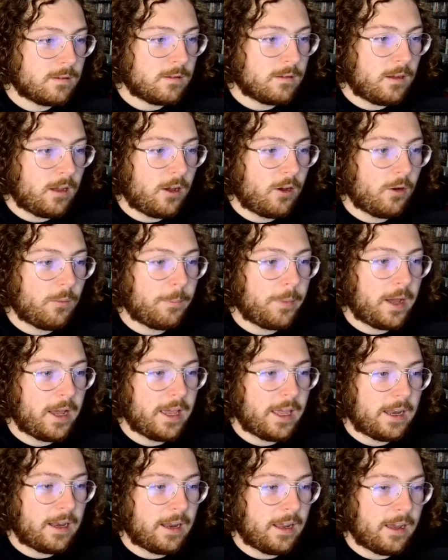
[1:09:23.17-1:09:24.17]
Oh, buy
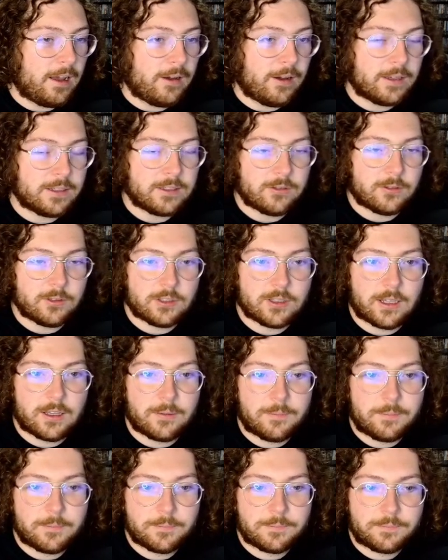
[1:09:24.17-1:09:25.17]
it now. I see what you're saying.
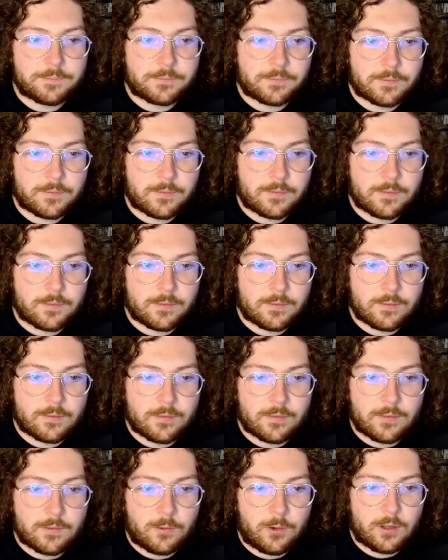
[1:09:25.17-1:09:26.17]

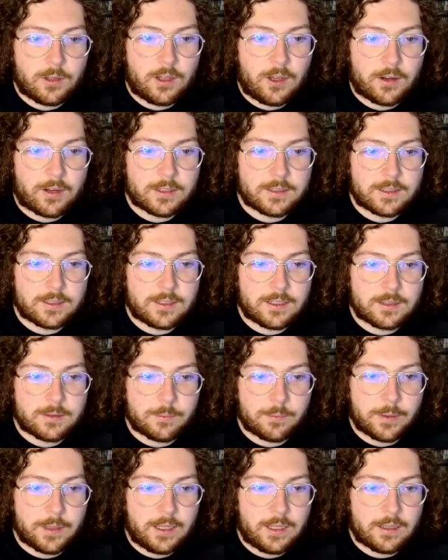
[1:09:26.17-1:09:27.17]
Well, no, because it says
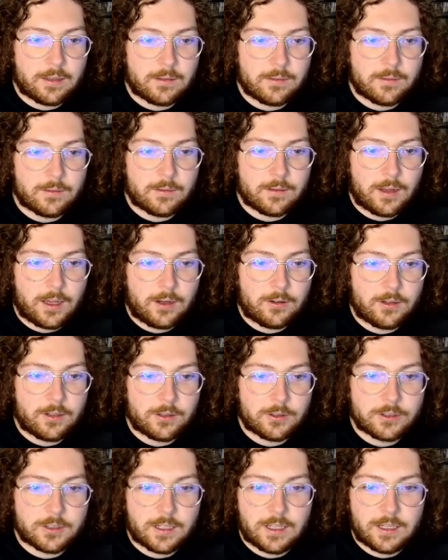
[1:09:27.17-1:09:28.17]
bid. I don't
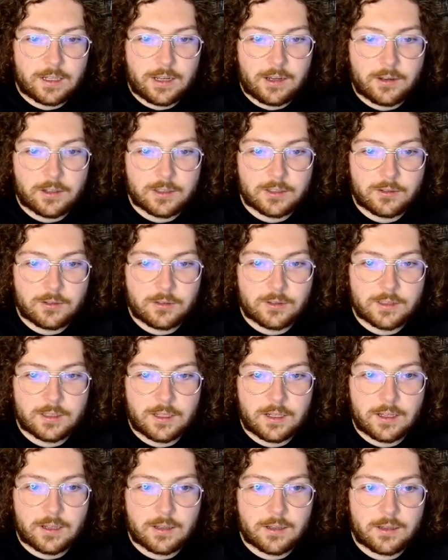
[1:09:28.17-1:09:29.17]
understand how it sold today.